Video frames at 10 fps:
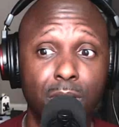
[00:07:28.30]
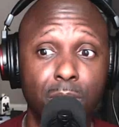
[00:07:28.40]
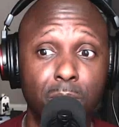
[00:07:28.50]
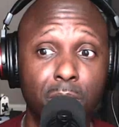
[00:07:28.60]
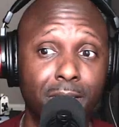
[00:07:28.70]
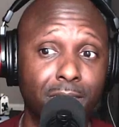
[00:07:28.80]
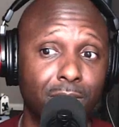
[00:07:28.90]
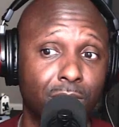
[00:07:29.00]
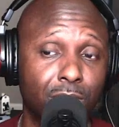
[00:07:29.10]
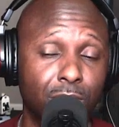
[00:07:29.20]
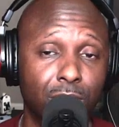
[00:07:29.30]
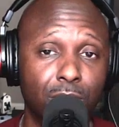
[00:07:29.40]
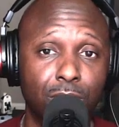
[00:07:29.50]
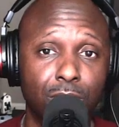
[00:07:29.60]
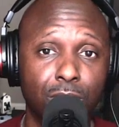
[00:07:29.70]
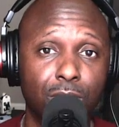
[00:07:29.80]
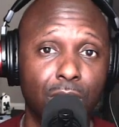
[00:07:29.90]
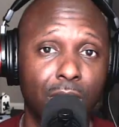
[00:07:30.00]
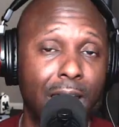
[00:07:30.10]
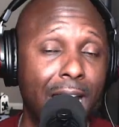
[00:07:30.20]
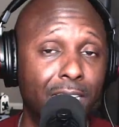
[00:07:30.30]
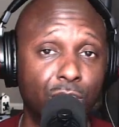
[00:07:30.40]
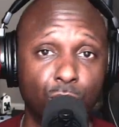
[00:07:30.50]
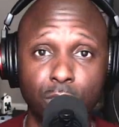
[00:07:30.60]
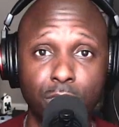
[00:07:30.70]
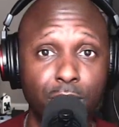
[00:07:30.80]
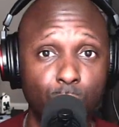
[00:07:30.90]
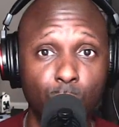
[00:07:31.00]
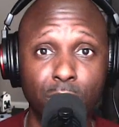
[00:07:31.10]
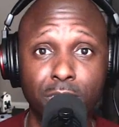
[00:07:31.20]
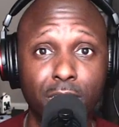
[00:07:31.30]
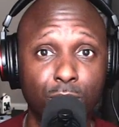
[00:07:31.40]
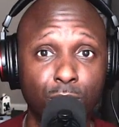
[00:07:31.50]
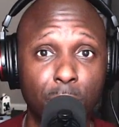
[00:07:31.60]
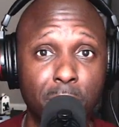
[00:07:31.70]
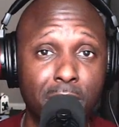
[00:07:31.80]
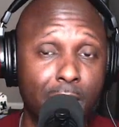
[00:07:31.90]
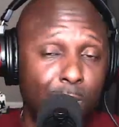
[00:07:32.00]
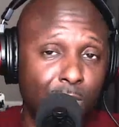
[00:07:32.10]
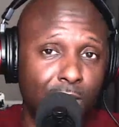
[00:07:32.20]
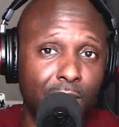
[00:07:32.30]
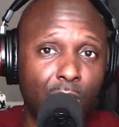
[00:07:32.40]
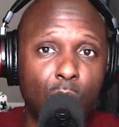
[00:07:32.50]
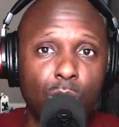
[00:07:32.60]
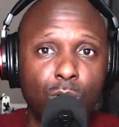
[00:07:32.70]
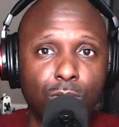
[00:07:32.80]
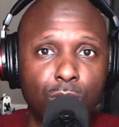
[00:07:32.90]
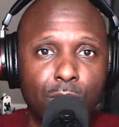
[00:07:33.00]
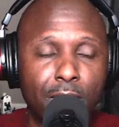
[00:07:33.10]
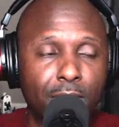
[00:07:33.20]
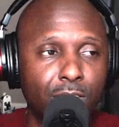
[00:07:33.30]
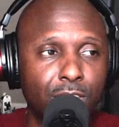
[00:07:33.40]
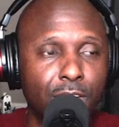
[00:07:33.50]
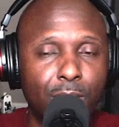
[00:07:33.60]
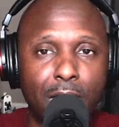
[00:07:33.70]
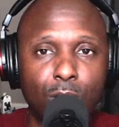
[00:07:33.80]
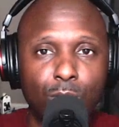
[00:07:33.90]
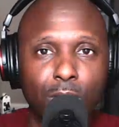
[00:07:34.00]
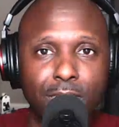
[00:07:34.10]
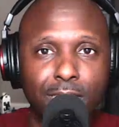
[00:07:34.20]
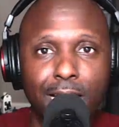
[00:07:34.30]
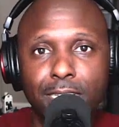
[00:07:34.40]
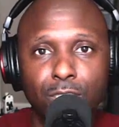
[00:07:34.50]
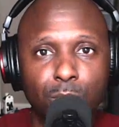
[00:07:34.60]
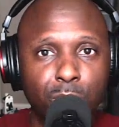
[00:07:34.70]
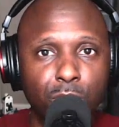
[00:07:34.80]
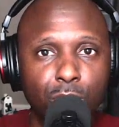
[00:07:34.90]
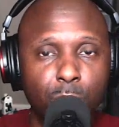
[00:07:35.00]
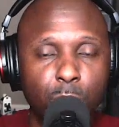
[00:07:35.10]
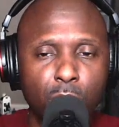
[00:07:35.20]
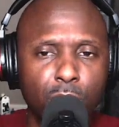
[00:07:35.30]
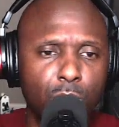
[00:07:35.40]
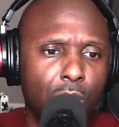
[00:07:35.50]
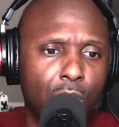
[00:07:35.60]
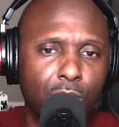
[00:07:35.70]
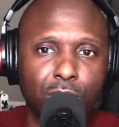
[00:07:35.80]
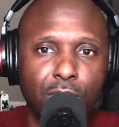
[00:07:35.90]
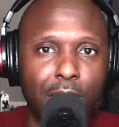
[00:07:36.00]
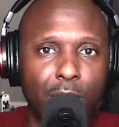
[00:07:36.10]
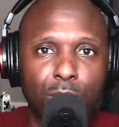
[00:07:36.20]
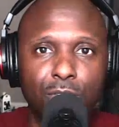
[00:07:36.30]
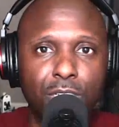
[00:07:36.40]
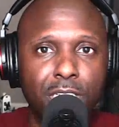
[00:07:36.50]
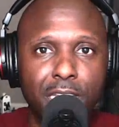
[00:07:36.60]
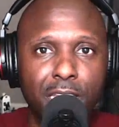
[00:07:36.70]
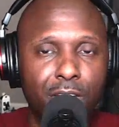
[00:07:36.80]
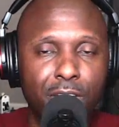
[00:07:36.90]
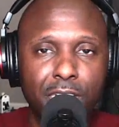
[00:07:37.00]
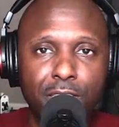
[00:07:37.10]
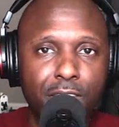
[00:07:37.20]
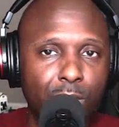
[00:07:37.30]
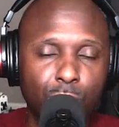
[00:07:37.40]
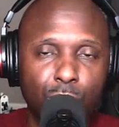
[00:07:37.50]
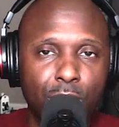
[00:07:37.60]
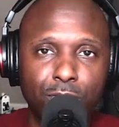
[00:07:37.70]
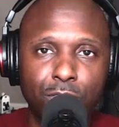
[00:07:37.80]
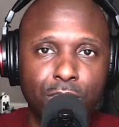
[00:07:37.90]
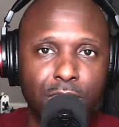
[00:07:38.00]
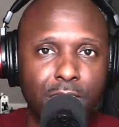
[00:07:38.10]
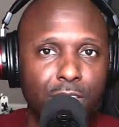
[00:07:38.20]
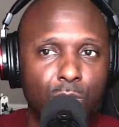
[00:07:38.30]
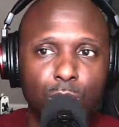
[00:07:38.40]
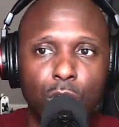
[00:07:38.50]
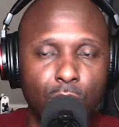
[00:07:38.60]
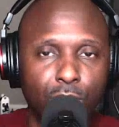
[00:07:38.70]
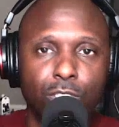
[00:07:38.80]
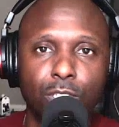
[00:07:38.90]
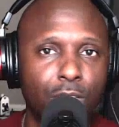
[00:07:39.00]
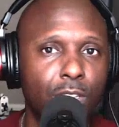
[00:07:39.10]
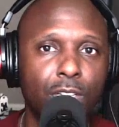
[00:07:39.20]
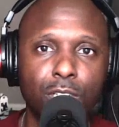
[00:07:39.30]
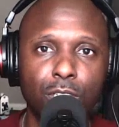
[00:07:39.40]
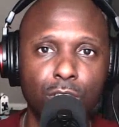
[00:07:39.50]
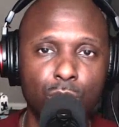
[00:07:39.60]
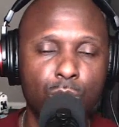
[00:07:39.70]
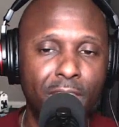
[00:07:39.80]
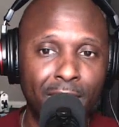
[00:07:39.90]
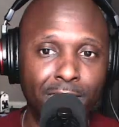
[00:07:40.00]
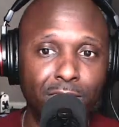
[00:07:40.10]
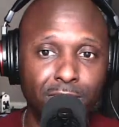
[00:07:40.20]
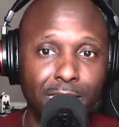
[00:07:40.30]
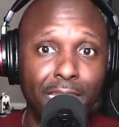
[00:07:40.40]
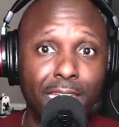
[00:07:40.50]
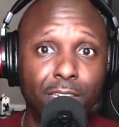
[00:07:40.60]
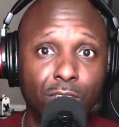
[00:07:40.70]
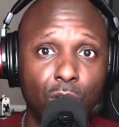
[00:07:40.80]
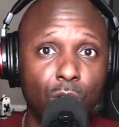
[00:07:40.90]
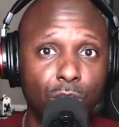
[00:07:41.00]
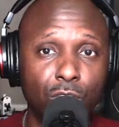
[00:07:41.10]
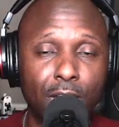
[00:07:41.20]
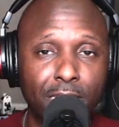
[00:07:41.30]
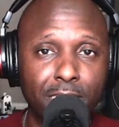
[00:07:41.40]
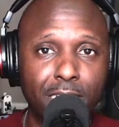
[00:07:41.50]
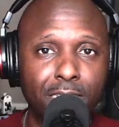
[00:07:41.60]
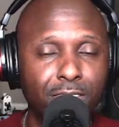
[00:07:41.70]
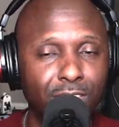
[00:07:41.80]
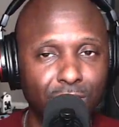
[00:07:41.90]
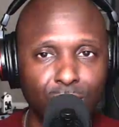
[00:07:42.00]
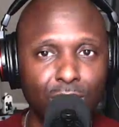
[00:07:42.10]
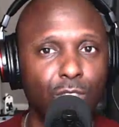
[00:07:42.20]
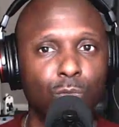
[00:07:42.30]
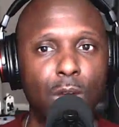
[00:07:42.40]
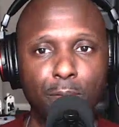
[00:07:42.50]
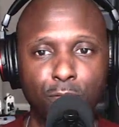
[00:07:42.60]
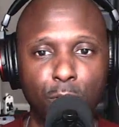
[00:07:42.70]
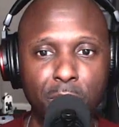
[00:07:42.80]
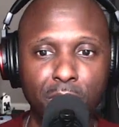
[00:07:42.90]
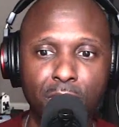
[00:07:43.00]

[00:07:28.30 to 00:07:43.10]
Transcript: But the lies really is what did it for me. I was like, oh, you got to tell outright lies to push your point. You lost. I don't even need to hear anything else you have to say. You lost. You can't stand on your ideas. It's a wrap for me.